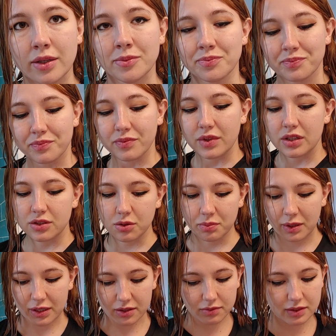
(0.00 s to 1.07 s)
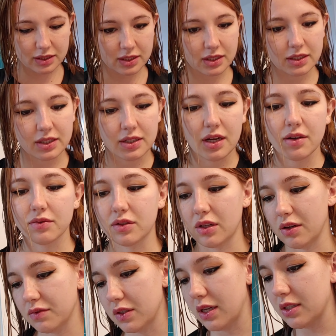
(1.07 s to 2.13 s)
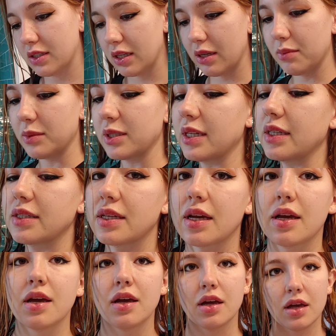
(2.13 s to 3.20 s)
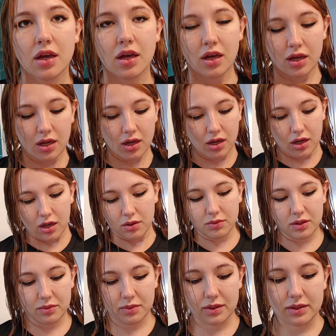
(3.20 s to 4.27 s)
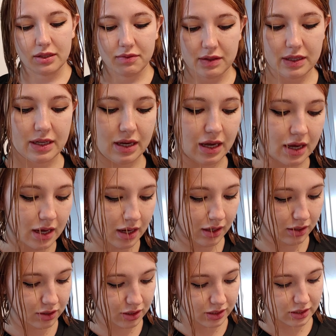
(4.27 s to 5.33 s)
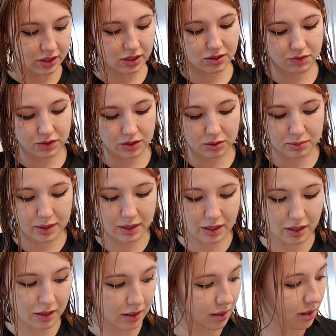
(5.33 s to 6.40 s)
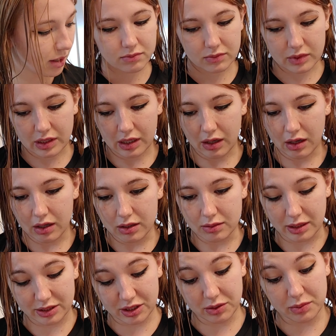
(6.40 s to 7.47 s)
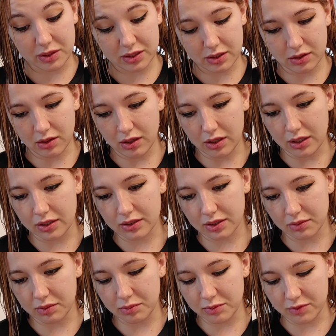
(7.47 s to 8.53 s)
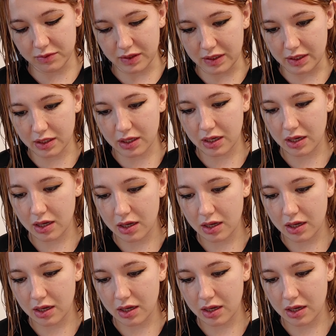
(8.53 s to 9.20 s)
So part of the reason I didn't have gloves last time is because we were living at Chris's for a little bit. Actually we still are until we move in.